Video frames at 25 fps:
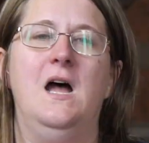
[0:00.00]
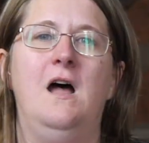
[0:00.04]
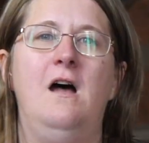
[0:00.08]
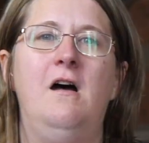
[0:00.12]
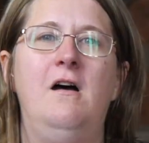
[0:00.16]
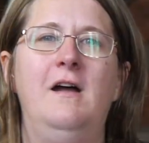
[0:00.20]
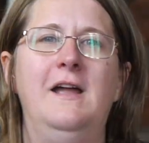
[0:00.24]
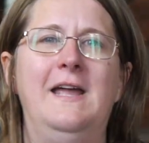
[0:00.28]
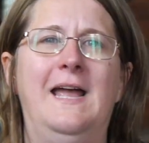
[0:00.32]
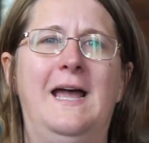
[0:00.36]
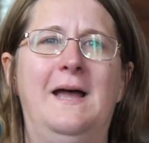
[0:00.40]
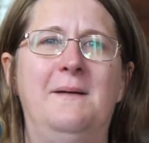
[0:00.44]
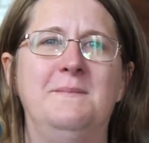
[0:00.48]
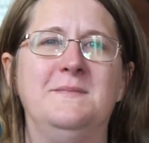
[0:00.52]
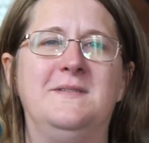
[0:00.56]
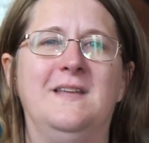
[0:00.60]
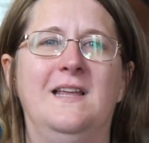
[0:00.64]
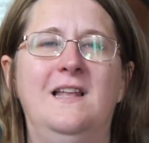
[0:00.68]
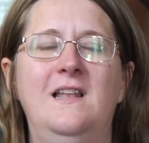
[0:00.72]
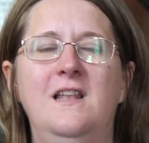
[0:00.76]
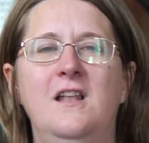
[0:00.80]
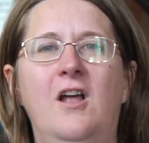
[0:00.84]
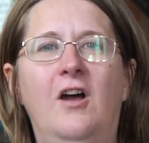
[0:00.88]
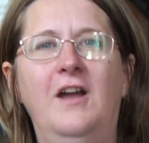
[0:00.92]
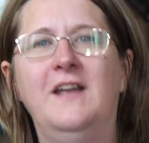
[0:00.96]
I am
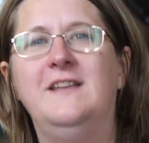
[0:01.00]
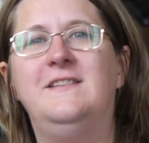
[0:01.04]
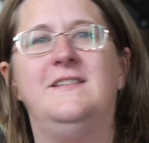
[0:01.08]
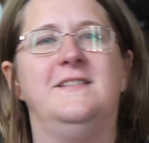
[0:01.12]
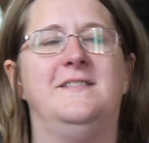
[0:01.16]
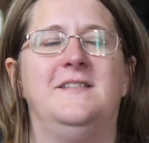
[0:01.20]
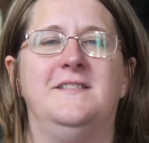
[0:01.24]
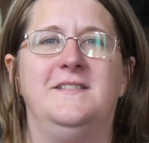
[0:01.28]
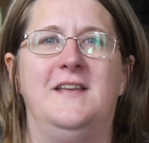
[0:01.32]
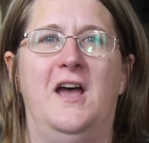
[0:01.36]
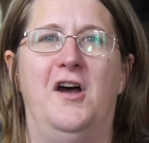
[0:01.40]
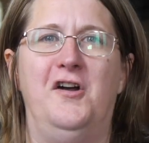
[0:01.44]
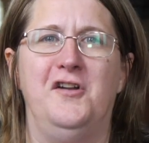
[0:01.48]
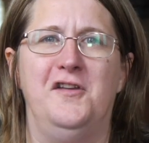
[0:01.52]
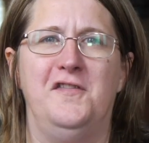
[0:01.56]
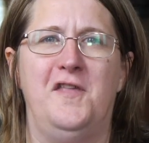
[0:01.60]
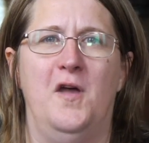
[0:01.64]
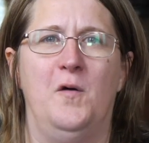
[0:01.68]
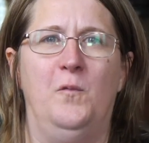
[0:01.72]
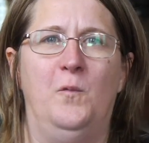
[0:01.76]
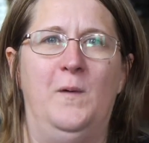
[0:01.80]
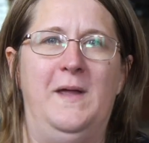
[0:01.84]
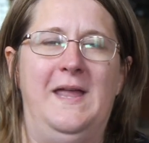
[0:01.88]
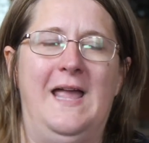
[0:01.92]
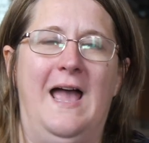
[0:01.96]
delighted to tell you
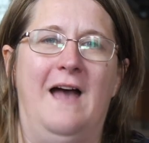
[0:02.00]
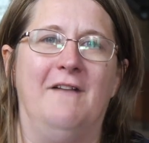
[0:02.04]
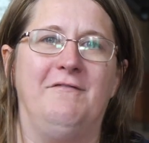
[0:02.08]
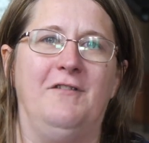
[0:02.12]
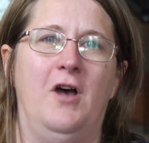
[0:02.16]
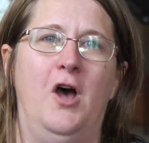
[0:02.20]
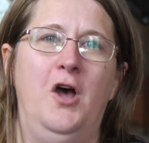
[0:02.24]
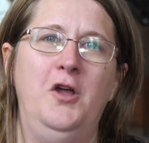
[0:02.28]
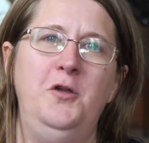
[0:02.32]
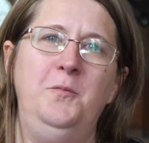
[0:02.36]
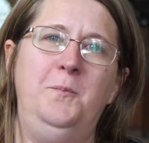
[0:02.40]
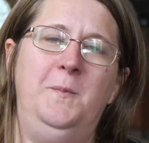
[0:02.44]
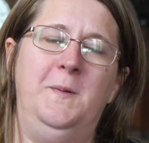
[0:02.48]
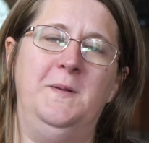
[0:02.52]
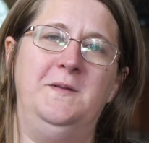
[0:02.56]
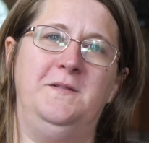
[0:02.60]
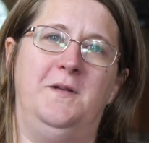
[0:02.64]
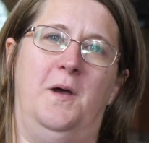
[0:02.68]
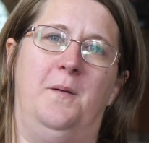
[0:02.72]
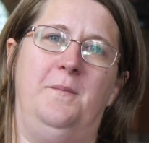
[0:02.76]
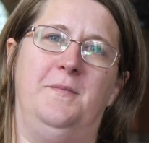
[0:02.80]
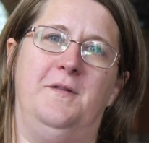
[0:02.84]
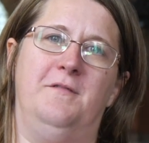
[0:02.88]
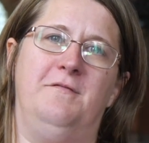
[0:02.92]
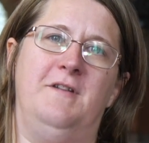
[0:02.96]
that we have opened
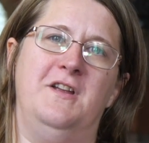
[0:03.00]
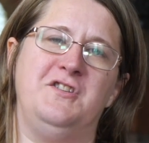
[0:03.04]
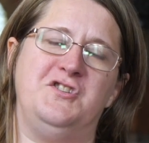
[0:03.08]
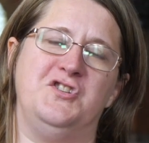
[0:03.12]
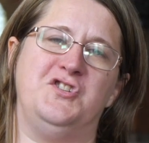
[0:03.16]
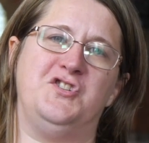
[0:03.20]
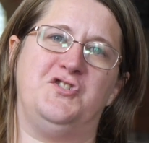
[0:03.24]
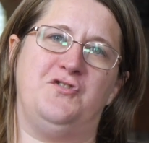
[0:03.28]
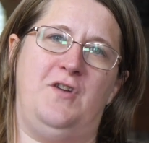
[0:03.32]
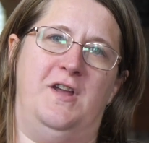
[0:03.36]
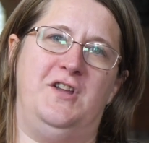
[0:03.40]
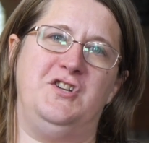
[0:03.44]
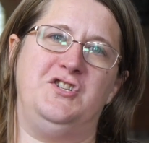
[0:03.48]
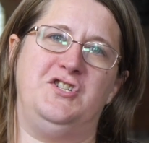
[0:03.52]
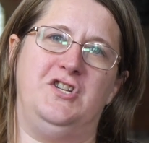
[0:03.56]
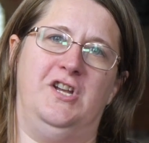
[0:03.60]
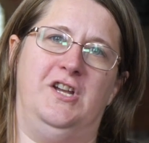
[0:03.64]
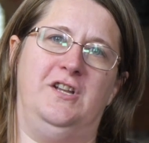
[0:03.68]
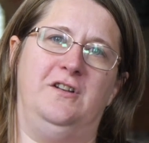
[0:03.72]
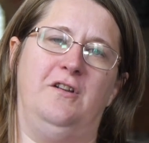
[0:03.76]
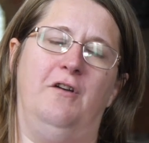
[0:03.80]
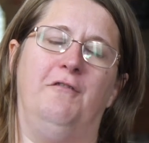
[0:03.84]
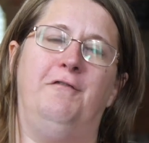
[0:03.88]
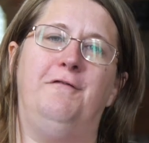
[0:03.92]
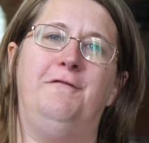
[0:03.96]
up the
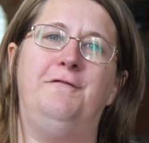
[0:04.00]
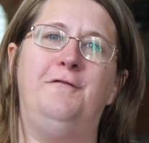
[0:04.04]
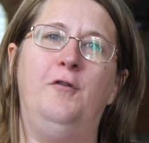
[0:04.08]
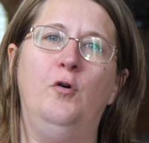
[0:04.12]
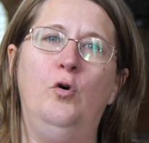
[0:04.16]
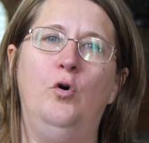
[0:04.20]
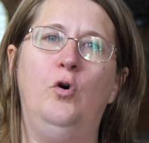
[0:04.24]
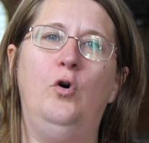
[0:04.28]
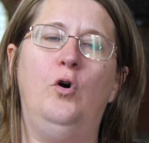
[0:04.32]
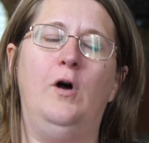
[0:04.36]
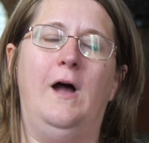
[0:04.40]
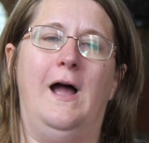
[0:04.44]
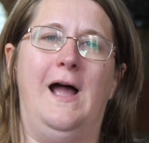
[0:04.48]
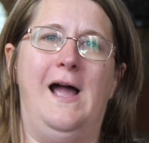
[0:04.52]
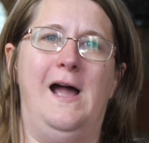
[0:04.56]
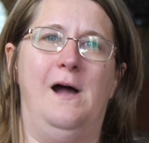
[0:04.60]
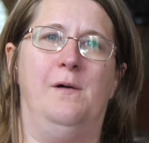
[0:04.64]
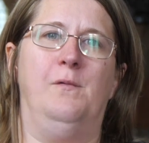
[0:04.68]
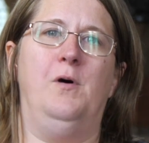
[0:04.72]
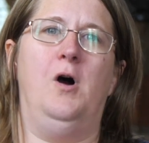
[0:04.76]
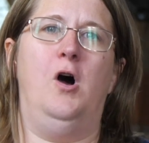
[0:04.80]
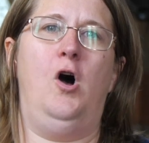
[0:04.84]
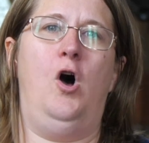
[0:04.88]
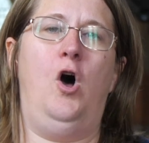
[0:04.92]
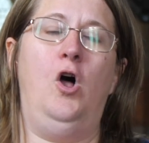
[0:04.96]
registration for
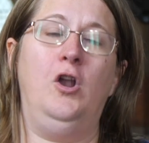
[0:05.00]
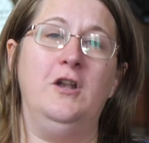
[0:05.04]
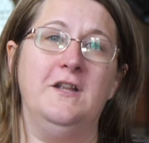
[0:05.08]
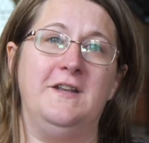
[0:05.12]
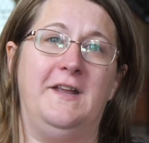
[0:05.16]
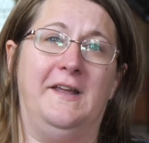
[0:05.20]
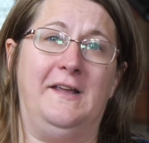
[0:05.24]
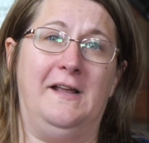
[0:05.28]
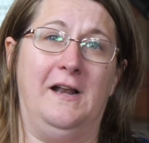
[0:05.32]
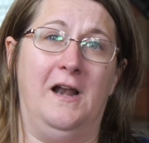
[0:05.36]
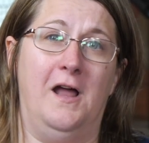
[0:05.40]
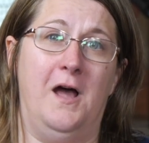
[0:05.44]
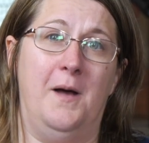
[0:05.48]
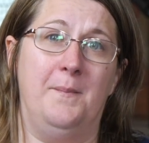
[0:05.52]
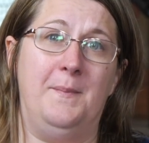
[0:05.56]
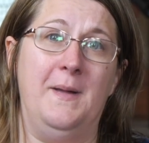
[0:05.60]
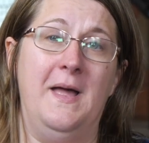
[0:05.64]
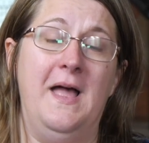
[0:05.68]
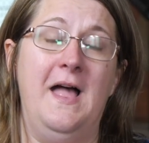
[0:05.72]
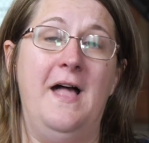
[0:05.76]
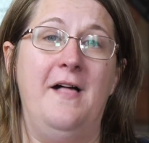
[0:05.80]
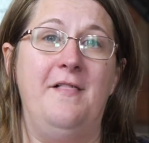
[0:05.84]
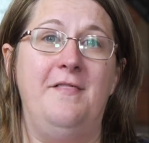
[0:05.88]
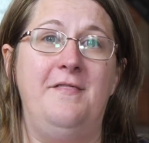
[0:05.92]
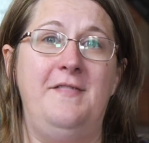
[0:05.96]
our holiday club
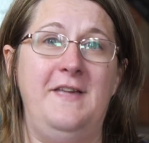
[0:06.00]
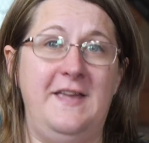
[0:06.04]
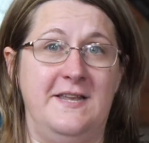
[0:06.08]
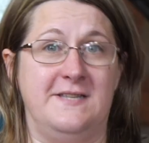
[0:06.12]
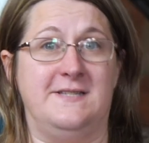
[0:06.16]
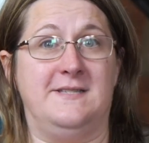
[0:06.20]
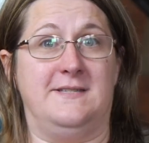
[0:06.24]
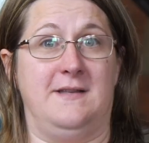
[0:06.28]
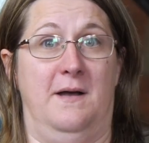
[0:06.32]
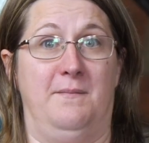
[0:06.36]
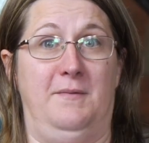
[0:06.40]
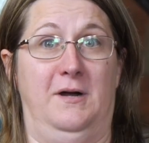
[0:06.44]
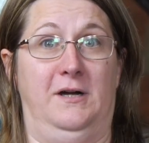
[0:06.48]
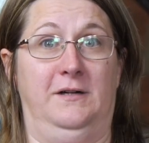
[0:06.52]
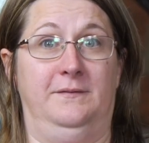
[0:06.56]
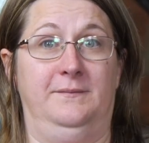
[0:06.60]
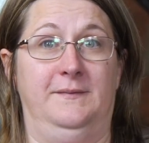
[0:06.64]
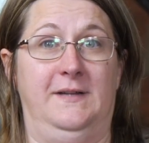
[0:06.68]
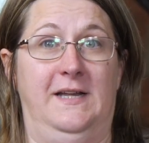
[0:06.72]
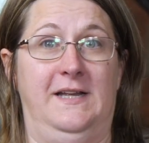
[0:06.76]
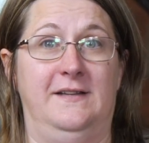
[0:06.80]
this summer.